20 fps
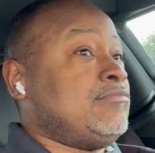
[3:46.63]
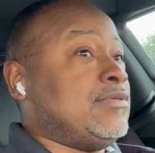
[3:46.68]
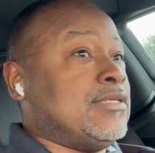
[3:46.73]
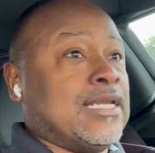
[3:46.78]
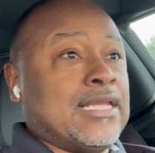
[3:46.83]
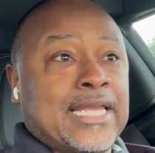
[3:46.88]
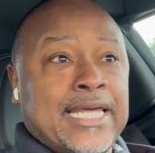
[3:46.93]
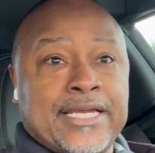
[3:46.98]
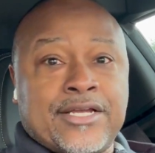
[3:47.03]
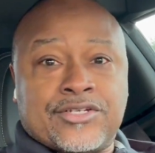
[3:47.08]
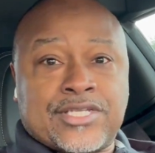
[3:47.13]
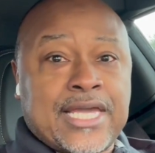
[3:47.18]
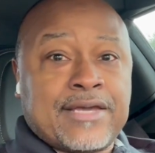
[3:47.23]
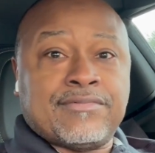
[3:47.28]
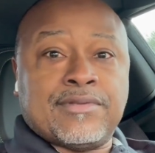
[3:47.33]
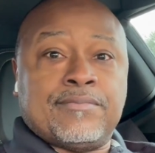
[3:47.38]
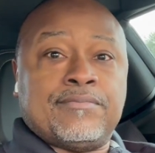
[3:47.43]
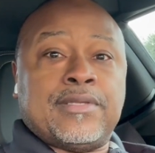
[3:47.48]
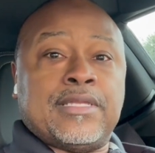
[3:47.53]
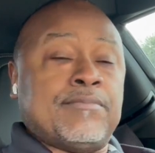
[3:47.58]
The Lakers have
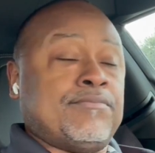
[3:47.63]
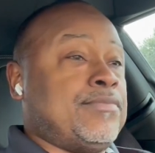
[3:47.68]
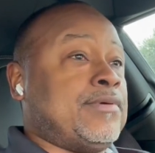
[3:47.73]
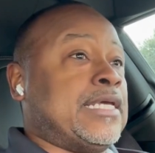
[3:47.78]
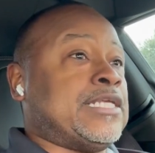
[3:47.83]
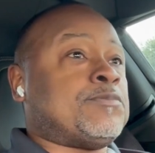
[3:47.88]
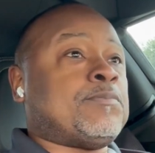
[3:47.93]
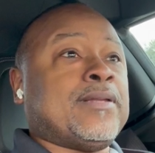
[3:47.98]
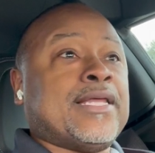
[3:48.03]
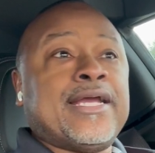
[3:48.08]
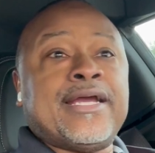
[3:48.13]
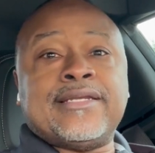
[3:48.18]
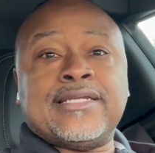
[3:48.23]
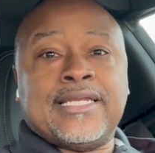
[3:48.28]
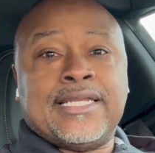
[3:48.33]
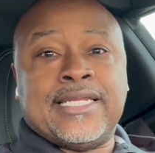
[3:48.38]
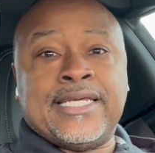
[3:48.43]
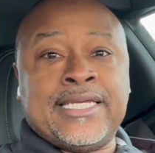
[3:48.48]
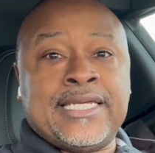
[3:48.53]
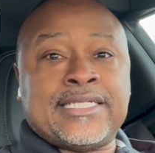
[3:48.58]
the best player in
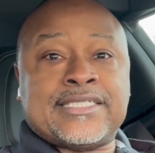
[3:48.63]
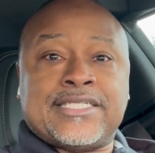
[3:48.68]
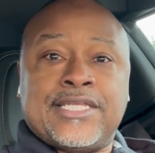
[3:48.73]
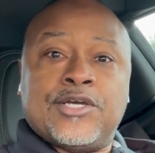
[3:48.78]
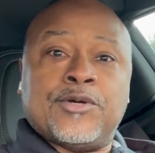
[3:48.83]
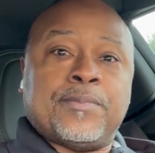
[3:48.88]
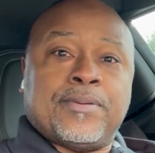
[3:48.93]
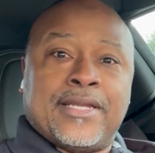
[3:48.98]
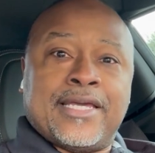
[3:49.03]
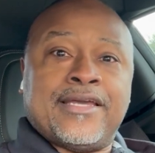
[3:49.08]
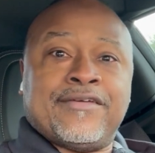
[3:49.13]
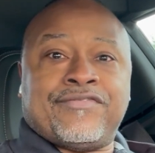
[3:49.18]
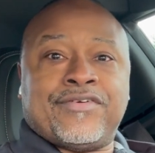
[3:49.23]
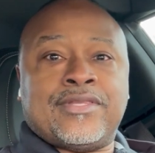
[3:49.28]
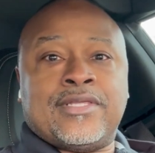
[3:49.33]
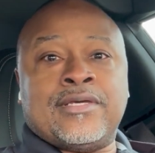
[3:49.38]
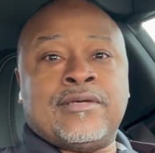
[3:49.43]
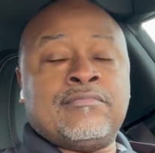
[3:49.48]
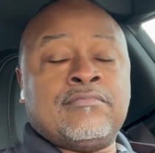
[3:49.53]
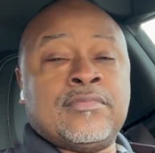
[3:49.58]
the league still playing for
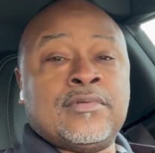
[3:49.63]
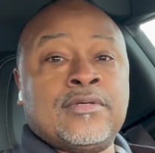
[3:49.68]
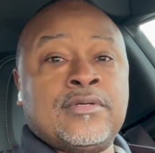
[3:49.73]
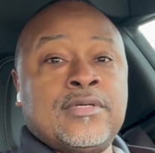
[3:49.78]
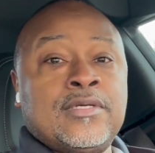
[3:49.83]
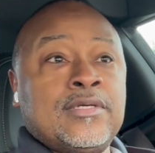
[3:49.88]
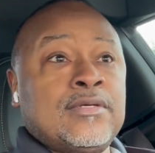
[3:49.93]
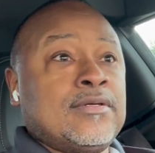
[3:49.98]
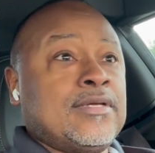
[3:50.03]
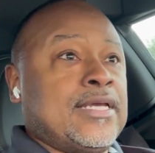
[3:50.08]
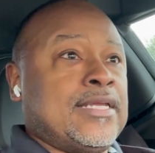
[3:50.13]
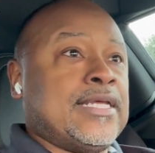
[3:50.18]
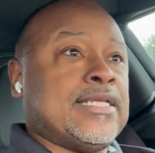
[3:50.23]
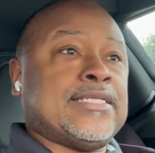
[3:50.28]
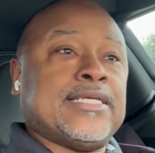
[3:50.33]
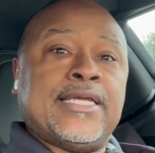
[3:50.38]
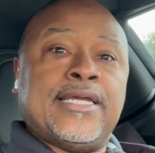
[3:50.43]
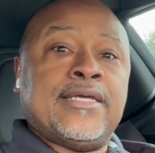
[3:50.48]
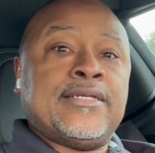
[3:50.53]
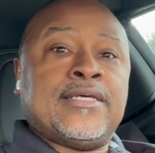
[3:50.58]
them. And at
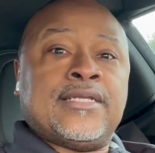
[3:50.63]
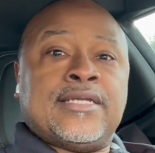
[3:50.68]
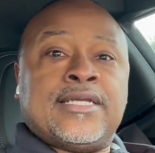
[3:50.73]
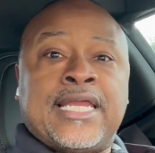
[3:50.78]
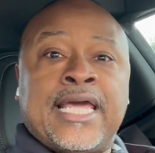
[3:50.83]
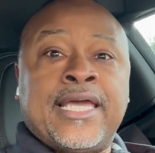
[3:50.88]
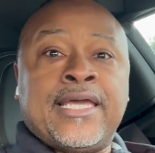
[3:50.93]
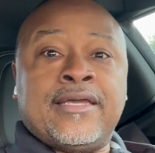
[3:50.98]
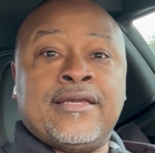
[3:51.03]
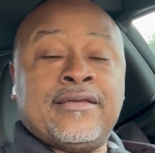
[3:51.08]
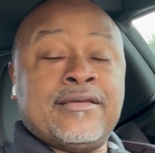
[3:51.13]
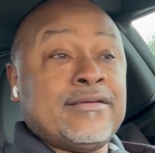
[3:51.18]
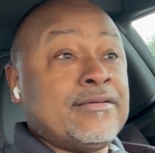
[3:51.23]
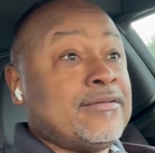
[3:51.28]
the end of the day,